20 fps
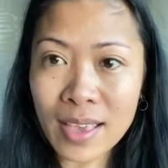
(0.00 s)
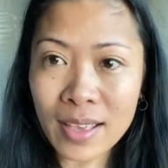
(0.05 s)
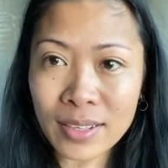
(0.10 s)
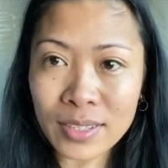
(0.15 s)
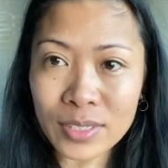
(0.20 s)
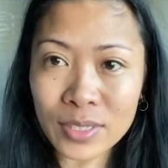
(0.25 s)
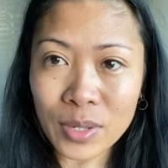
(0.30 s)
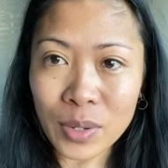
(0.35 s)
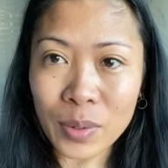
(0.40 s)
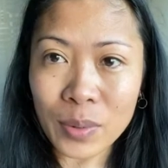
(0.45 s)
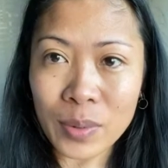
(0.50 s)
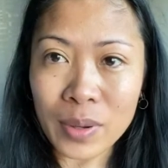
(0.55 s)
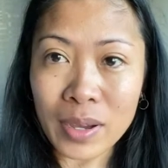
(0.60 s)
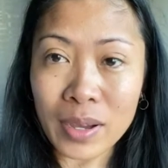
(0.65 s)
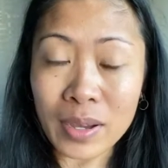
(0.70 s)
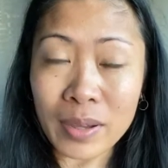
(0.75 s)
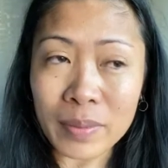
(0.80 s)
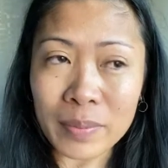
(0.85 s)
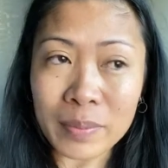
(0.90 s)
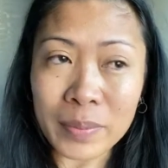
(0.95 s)
So
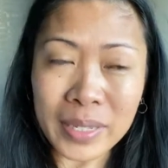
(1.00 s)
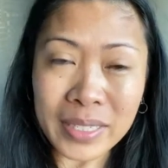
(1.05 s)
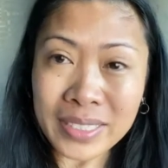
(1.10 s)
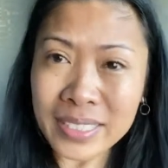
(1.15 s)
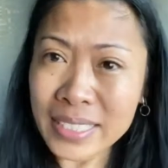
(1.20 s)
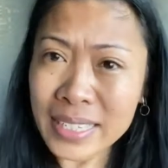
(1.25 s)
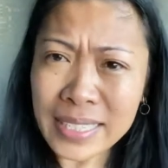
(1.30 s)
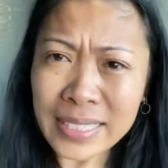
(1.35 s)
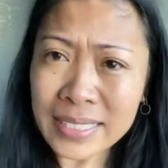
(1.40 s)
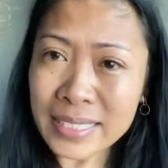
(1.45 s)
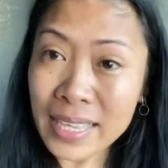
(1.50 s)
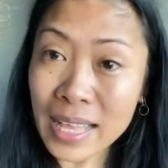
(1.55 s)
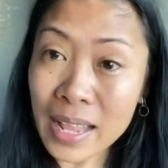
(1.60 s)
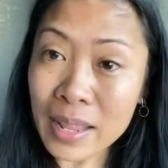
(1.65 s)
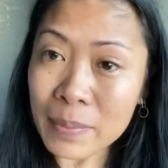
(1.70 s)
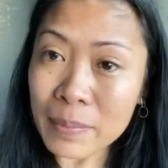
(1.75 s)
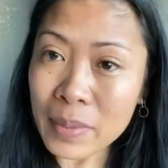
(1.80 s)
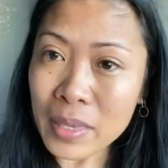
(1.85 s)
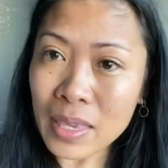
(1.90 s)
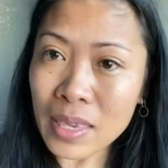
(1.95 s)
but didn't
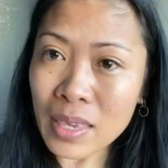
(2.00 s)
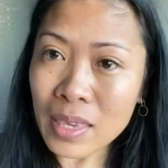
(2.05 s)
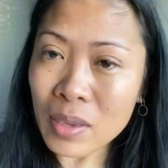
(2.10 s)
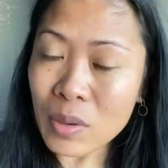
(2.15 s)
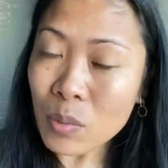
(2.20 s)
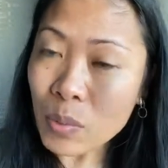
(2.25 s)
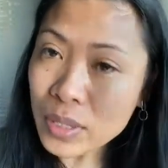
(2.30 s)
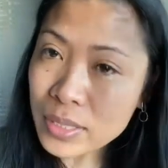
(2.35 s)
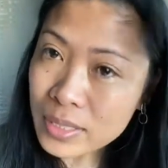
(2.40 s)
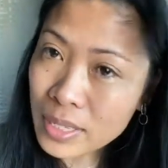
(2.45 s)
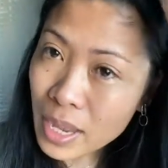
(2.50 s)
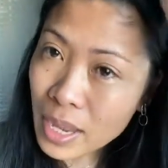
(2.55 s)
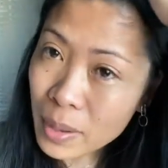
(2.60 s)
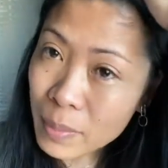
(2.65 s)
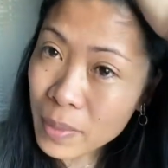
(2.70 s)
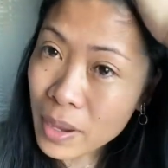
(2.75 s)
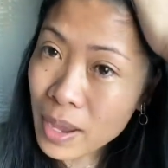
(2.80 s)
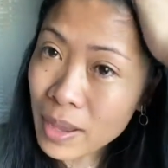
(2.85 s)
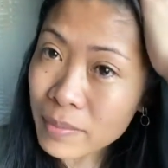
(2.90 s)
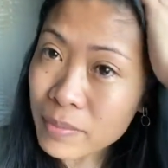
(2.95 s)
tell me what time
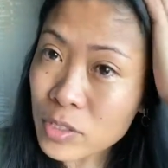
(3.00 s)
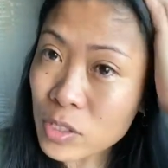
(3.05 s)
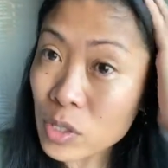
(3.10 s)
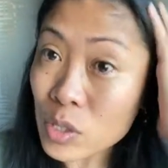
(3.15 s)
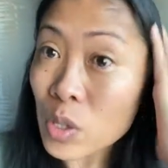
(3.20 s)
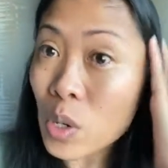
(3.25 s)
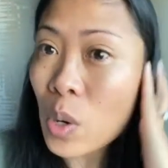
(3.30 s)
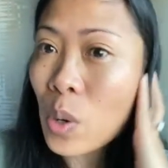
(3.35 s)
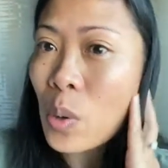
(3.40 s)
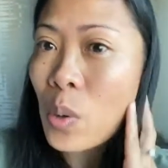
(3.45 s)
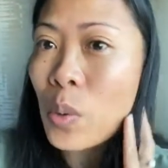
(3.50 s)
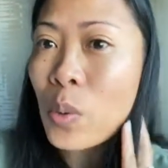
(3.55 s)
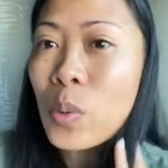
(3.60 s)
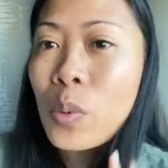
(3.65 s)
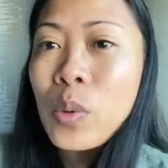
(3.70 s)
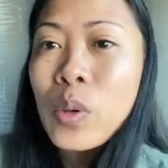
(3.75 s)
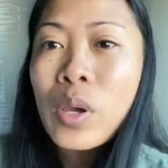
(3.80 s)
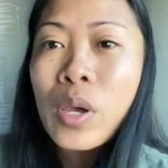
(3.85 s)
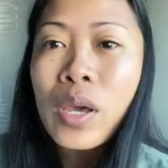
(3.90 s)
I have to go.